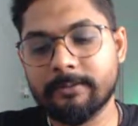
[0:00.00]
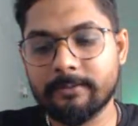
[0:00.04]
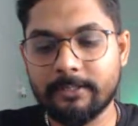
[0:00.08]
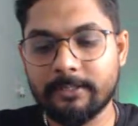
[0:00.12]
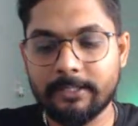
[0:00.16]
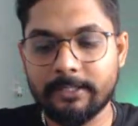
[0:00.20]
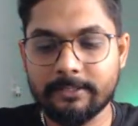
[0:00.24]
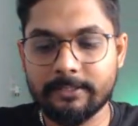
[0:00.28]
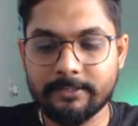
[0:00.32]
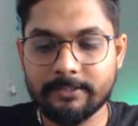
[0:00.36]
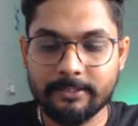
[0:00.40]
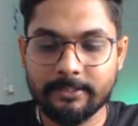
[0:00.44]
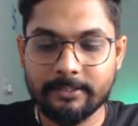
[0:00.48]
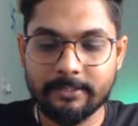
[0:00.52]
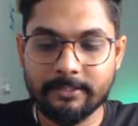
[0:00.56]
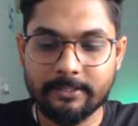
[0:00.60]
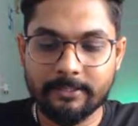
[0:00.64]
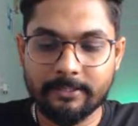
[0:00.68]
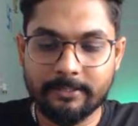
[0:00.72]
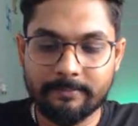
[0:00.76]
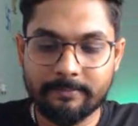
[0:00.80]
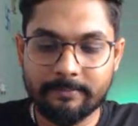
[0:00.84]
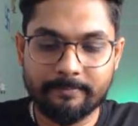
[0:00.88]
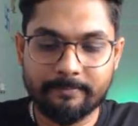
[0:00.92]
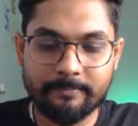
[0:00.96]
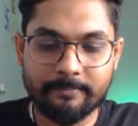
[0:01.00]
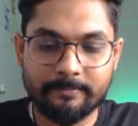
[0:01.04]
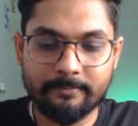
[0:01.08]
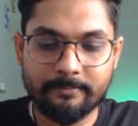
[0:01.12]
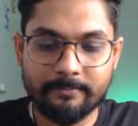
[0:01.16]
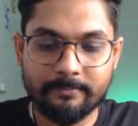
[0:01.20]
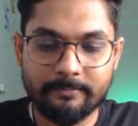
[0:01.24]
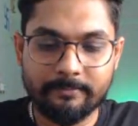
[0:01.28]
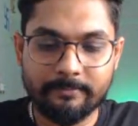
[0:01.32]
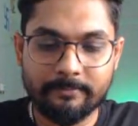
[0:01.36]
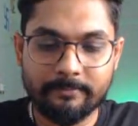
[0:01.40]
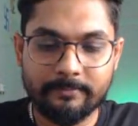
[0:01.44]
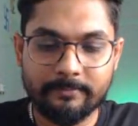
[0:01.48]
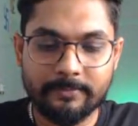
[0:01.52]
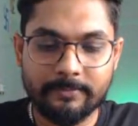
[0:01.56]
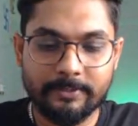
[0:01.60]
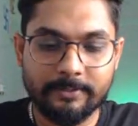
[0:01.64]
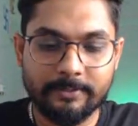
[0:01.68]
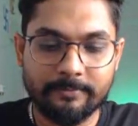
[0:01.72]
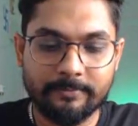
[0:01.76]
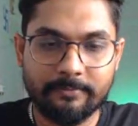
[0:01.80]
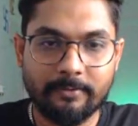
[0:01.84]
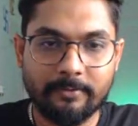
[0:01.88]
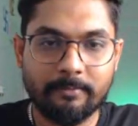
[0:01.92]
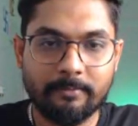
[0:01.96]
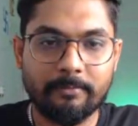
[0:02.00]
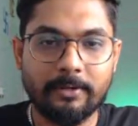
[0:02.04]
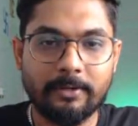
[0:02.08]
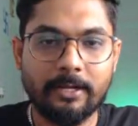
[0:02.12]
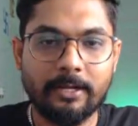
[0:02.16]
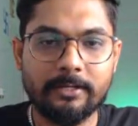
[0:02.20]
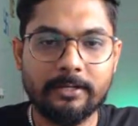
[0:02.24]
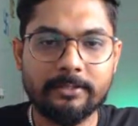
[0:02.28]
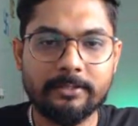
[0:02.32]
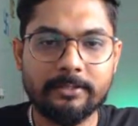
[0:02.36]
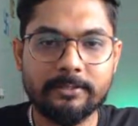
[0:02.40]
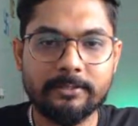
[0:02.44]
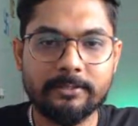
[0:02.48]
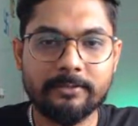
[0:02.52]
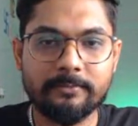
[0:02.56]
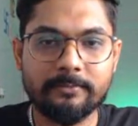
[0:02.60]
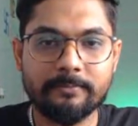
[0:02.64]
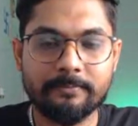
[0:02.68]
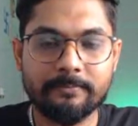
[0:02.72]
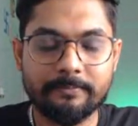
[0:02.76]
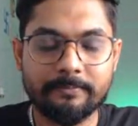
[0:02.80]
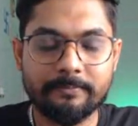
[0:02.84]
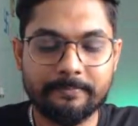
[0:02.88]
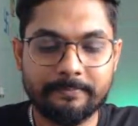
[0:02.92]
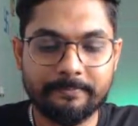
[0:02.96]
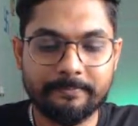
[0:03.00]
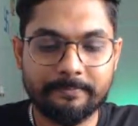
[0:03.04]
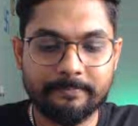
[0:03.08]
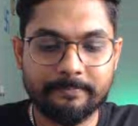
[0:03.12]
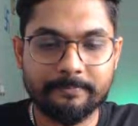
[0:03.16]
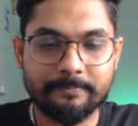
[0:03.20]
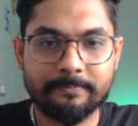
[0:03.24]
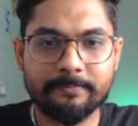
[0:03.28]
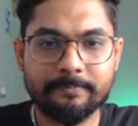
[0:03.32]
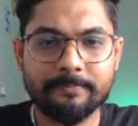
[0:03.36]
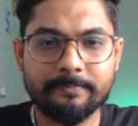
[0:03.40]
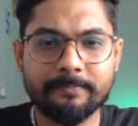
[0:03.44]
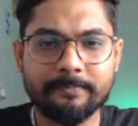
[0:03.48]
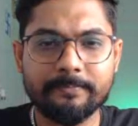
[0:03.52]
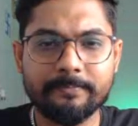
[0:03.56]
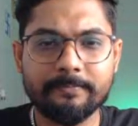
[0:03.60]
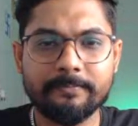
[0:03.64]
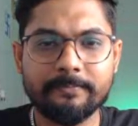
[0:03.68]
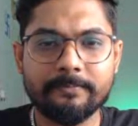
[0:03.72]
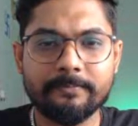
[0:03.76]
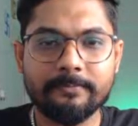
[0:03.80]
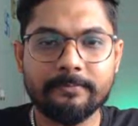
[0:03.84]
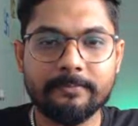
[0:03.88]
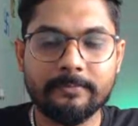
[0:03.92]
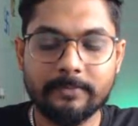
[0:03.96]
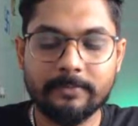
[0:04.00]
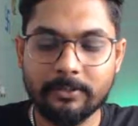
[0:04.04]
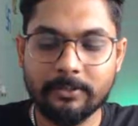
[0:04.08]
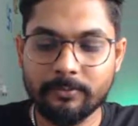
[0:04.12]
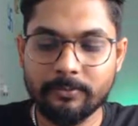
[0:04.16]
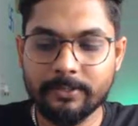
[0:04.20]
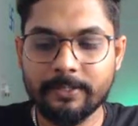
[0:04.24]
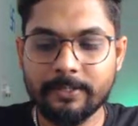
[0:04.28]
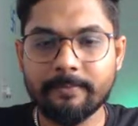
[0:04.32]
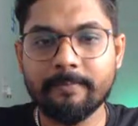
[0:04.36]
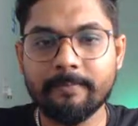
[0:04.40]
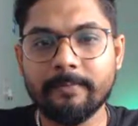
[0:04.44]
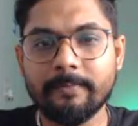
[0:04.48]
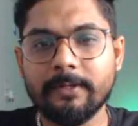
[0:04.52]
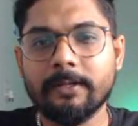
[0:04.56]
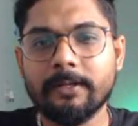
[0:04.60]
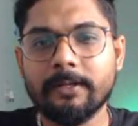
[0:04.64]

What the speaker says: let's say he's from London. Okay,